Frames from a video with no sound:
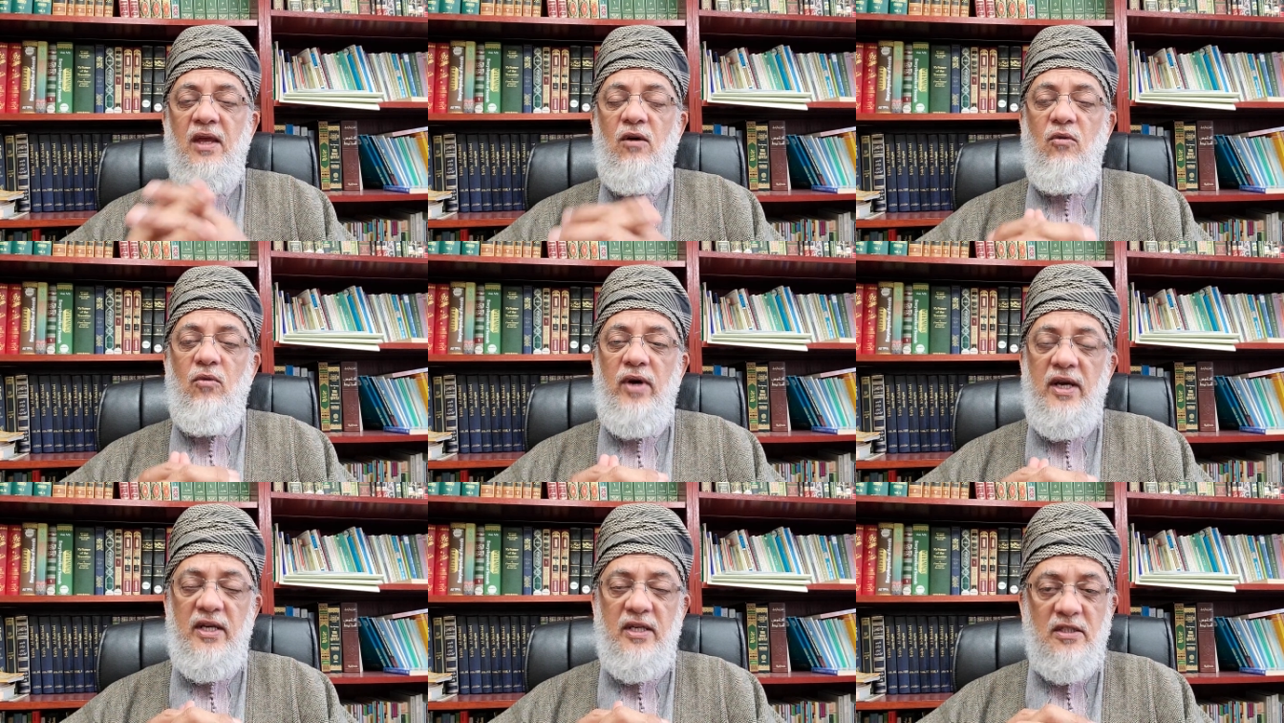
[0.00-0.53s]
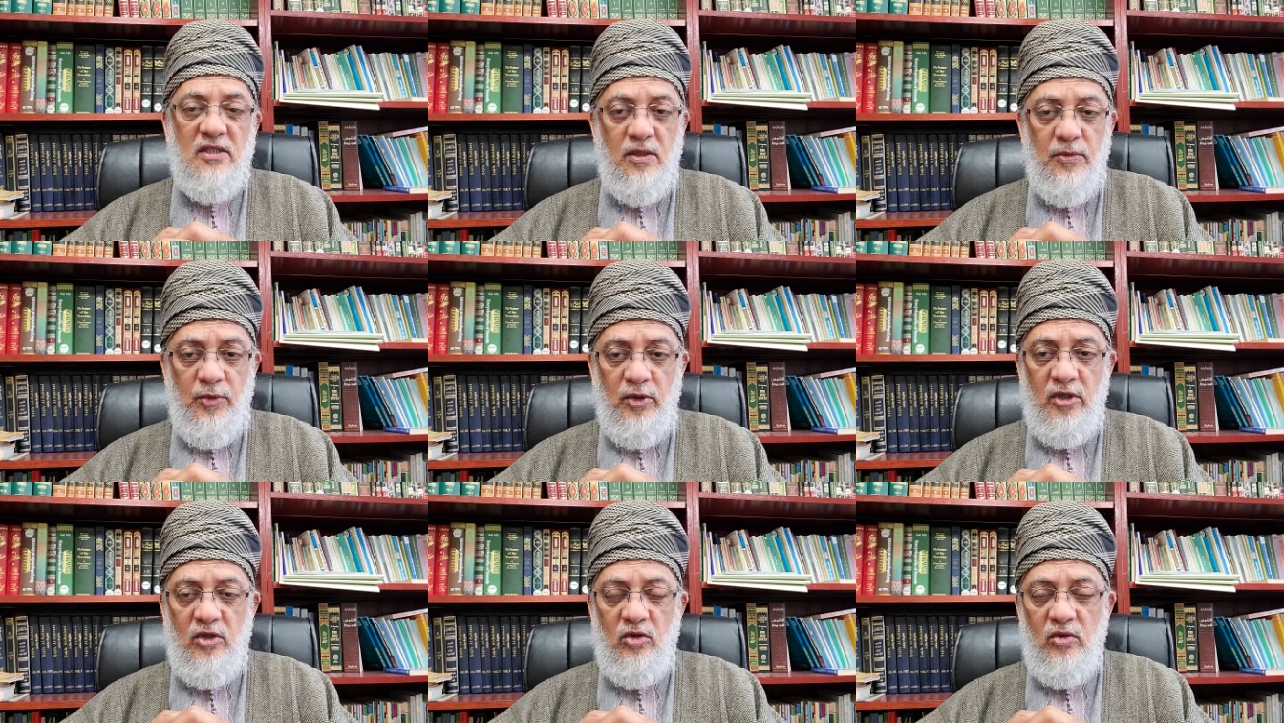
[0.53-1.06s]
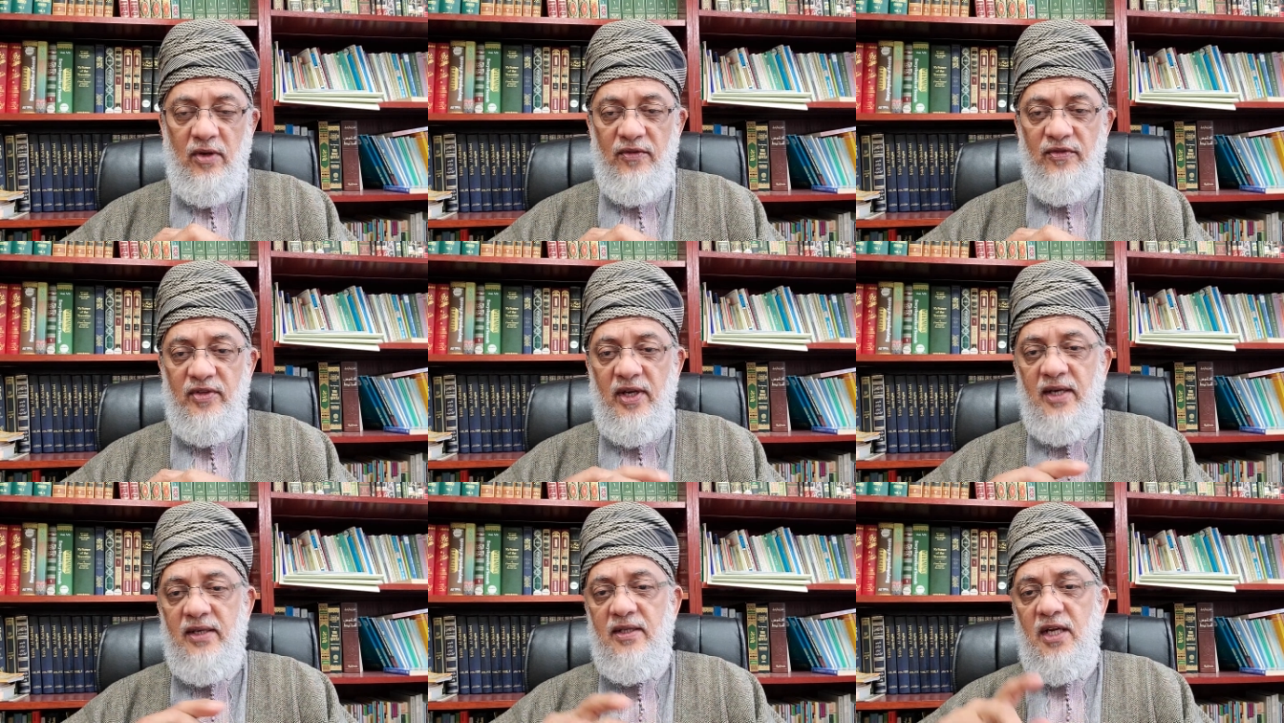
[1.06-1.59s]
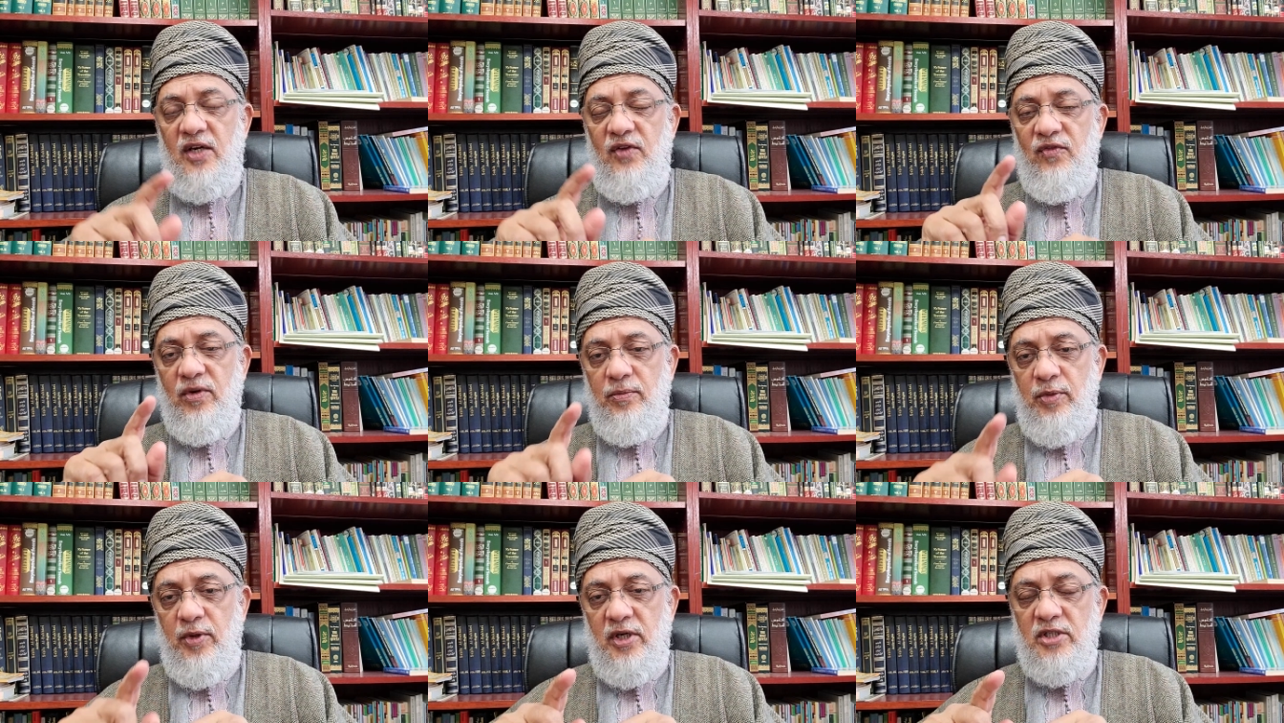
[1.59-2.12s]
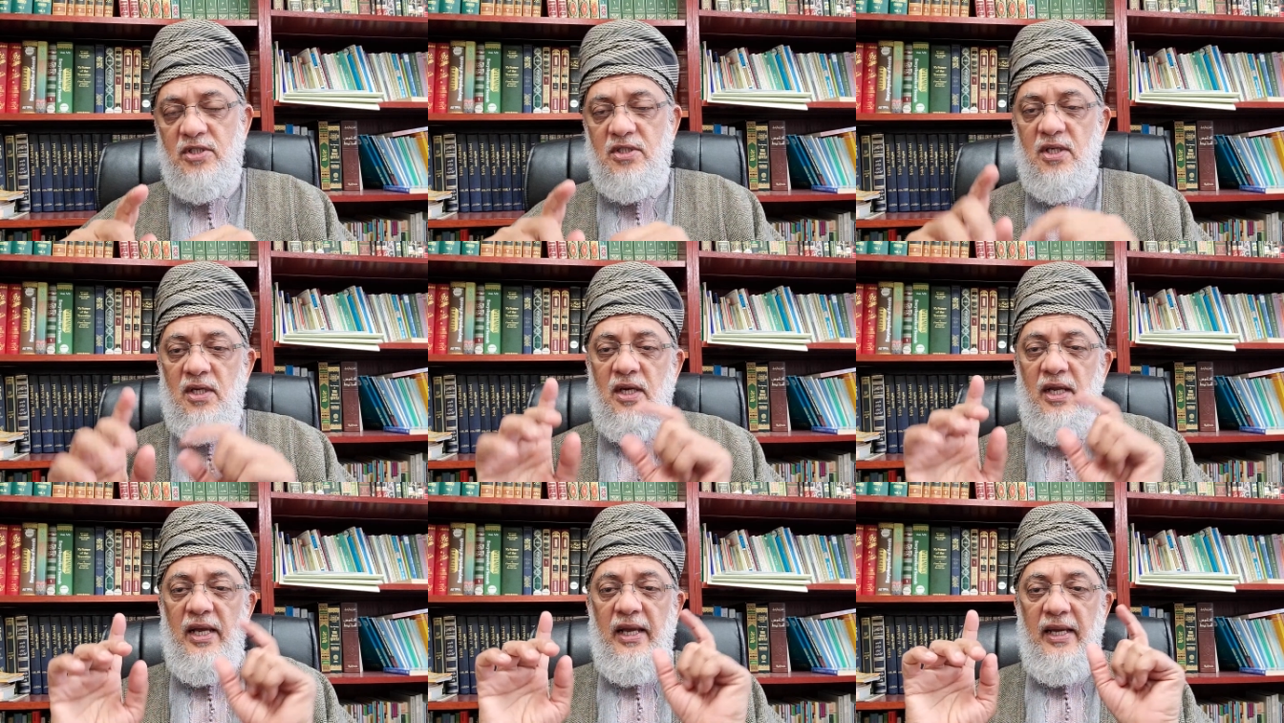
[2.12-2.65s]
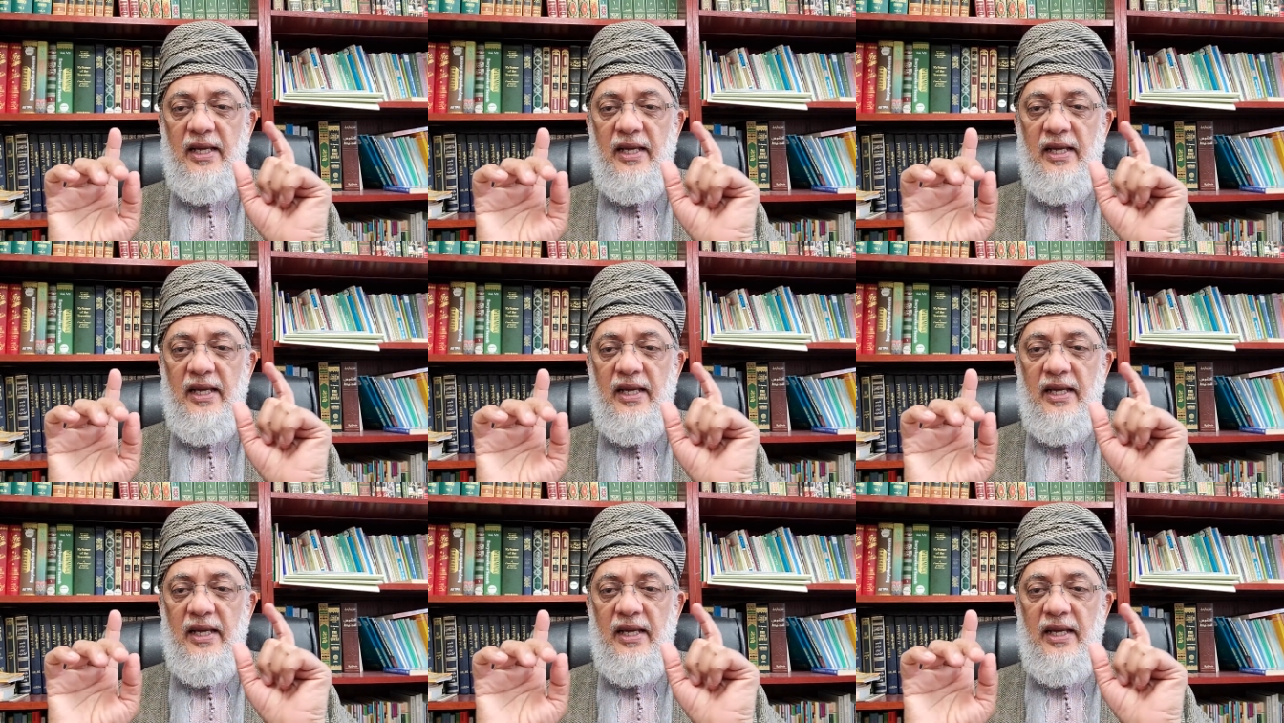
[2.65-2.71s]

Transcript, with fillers: where he is reported to have said that if a person